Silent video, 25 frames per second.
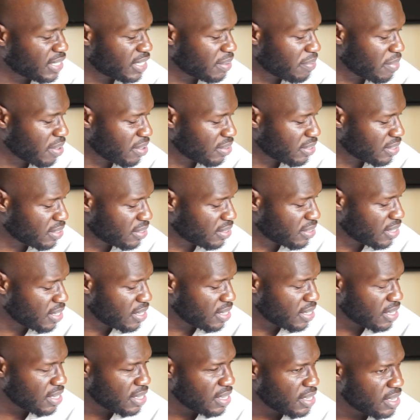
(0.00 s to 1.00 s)
about
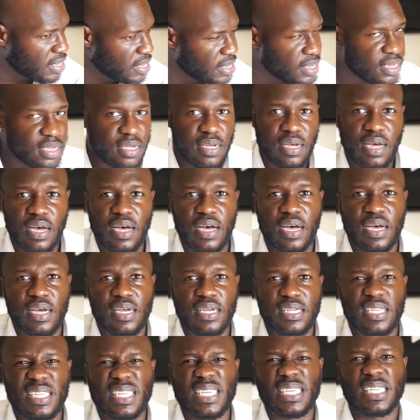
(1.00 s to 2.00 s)

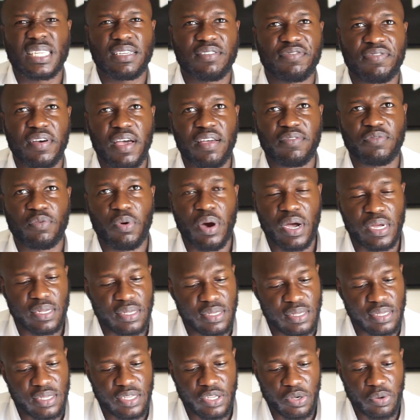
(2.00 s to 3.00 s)
65 watts,
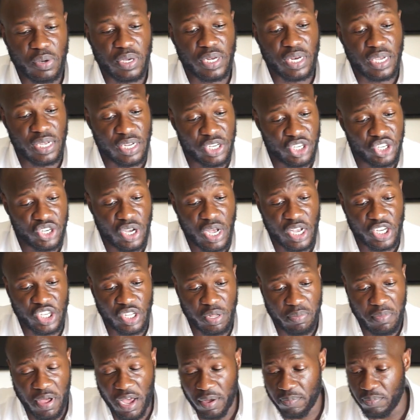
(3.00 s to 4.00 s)
so it can charge the
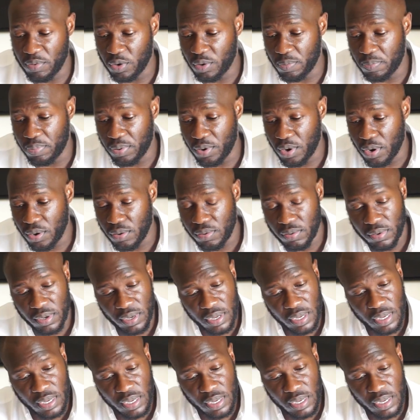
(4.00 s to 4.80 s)
MacBook Pro.